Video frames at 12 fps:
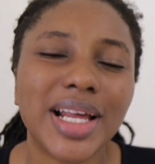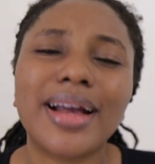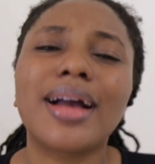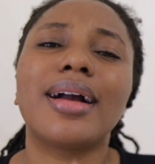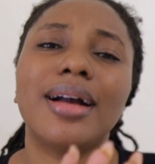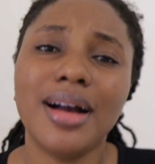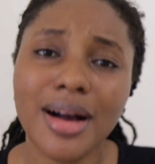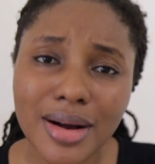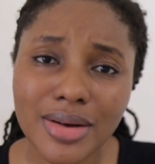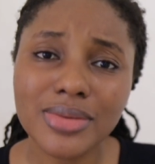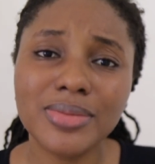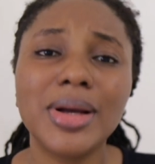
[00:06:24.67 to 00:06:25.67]
Like,
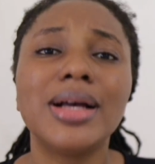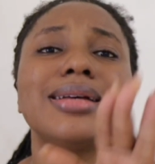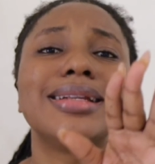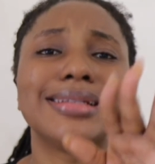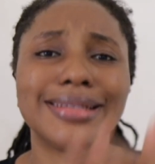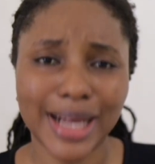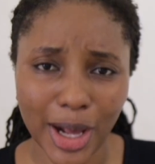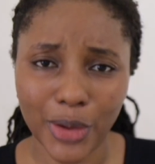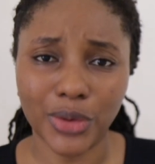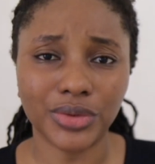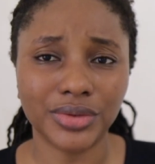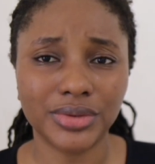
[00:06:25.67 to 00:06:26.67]
calm
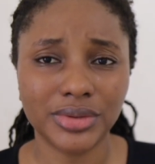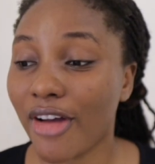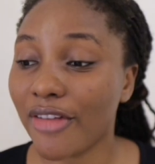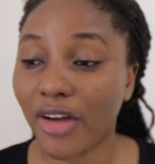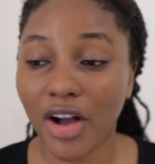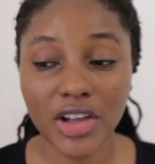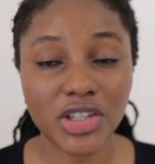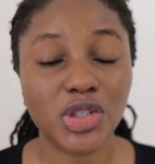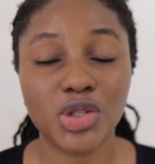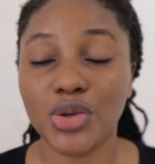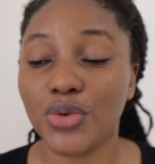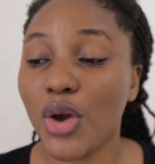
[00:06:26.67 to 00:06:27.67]
down. If I've
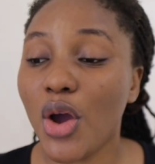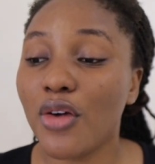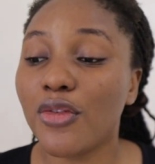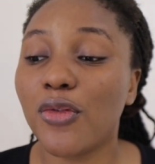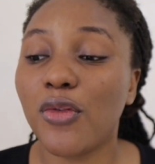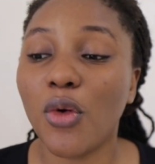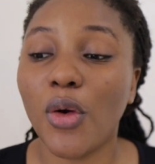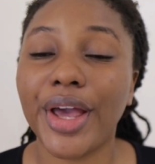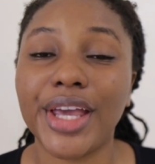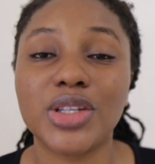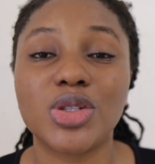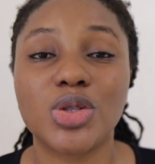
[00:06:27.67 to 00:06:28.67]
asked you for
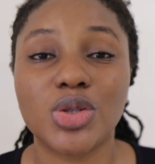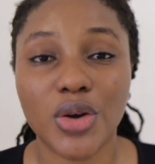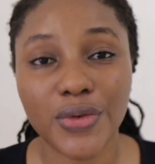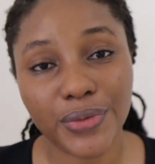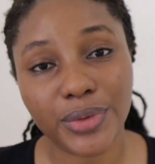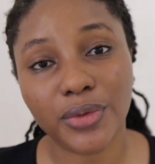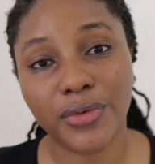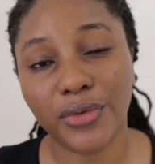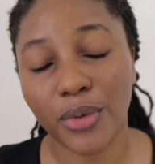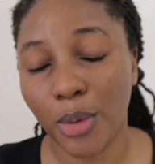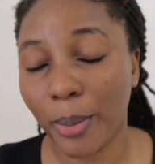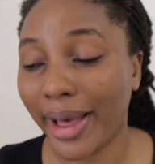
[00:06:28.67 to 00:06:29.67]
a soft
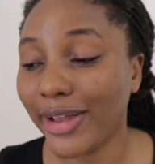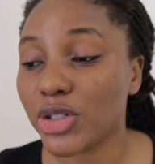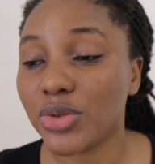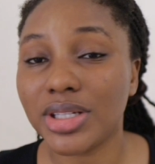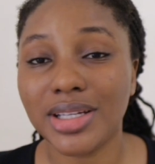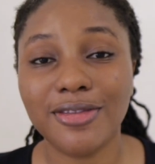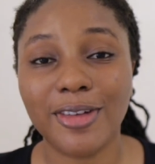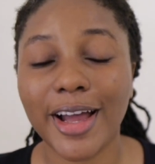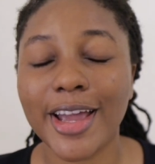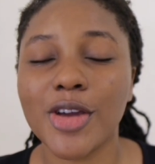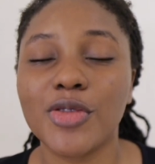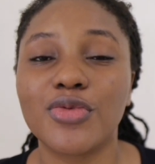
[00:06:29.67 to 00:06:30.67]
foam and you deliver
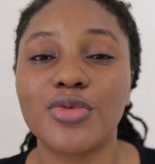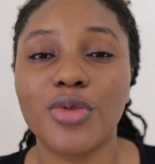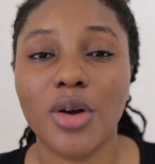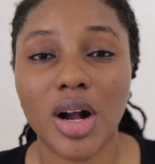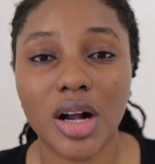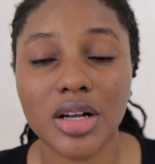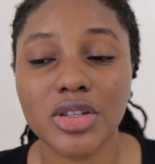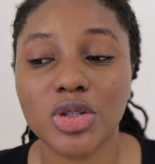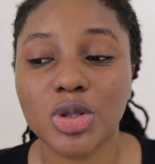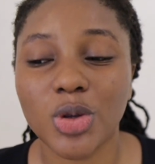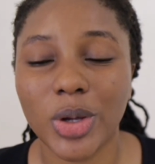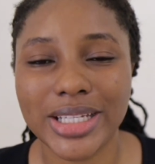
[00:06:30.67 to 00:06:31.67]
a rock
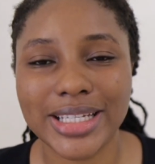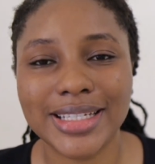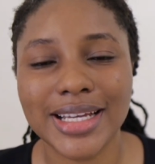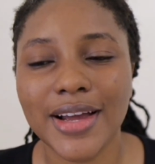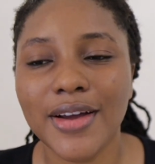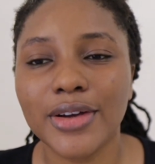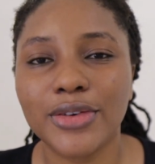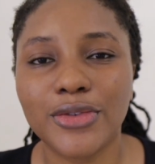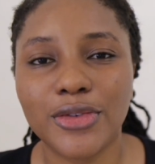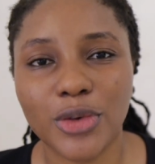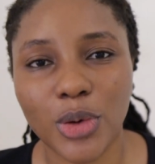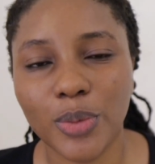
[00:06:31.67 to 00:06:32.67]
solid
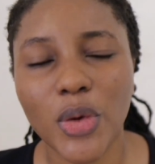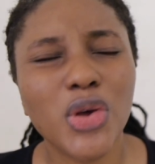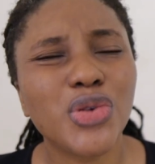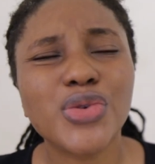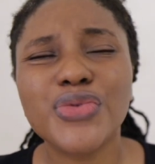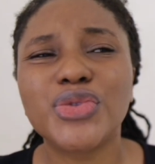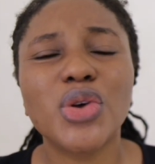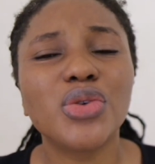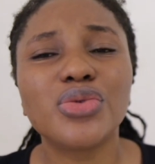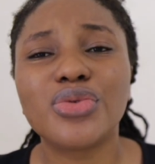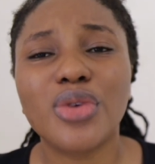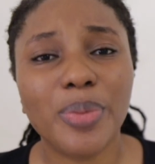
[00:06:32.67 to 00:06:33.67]
foam, you've
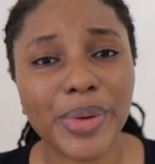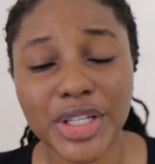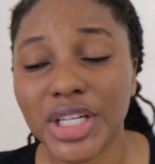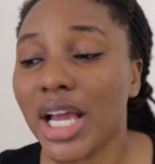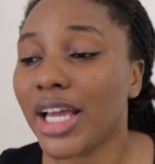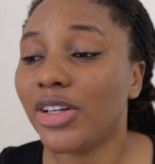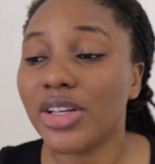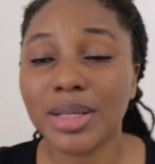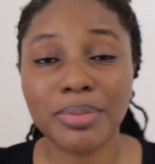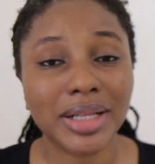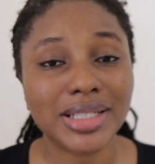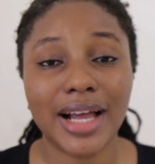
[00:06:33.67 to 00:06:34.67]
done rubbish. It
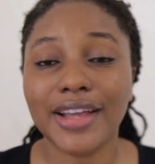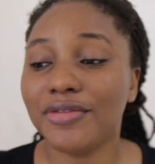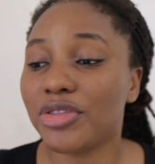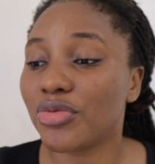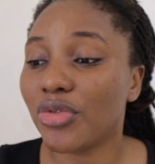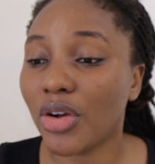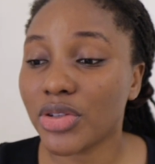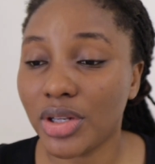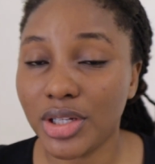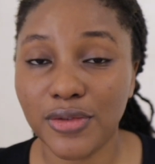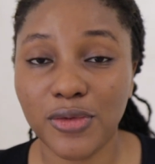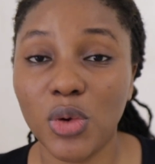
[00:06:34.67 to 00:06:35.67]
doesn't matter if the rock
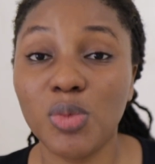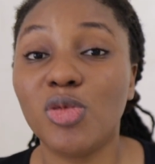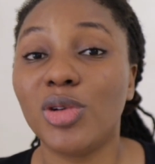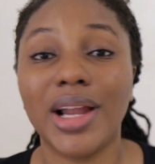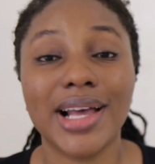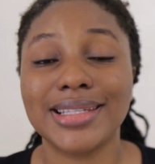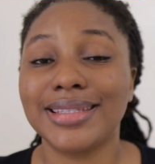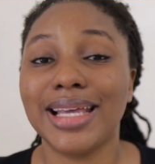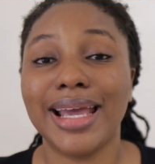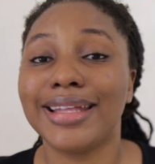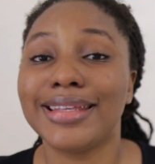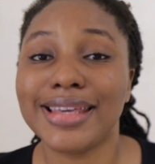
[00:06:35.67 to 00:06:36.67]
solid foam will last
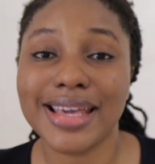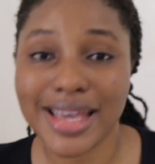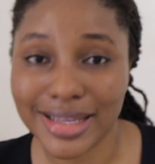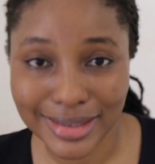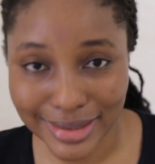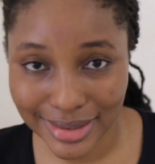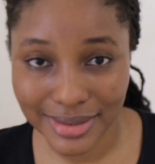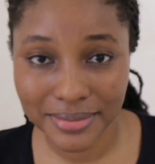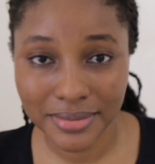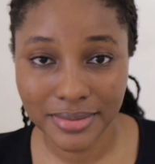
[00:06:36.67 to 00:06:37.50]
10 years.